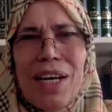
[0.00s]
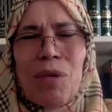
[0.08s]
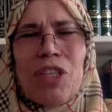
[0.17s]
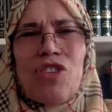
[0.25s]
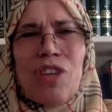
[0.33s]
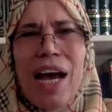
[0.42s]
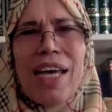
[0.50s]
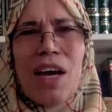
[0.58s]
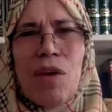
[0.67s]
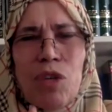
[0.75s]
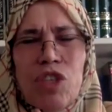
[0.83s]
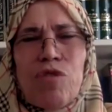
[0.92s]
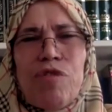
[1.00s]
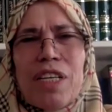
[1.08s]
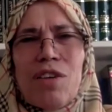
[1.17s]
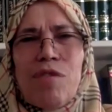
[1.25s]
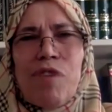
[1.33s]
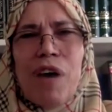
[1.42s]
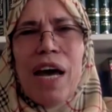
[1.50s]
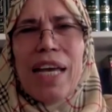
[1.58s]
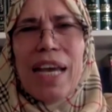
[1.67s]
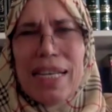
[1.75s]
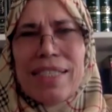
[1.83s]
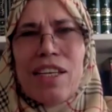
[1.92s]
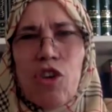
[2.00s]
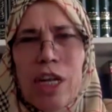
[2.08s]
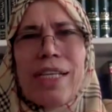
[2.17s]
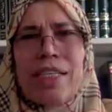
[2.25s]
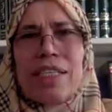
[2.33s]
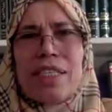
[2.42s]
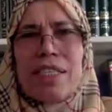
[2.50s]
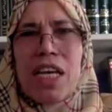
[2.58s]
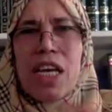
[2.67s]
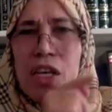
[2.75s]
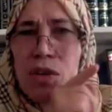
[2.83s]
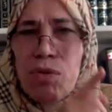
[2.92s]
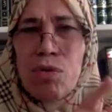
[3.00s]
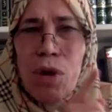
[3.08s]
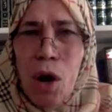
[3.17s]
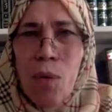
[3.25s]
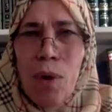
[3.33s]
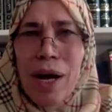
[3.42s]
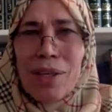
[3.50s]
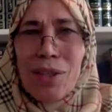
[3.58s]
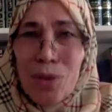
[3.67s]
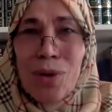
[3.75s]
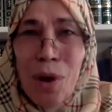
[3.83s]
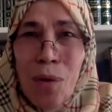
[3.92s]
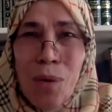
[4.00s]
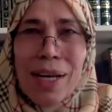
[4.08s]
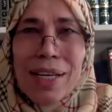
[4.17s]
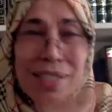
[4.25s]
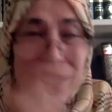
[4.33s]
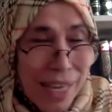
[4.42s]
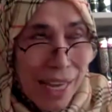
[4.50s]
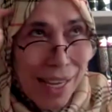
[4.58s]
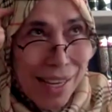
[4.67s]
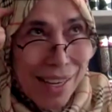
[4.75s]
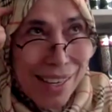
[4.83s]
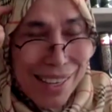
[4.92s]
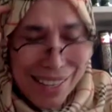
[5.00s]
Which ayah, which verse of ayah, it's the greatest? You know it, you know it. Think.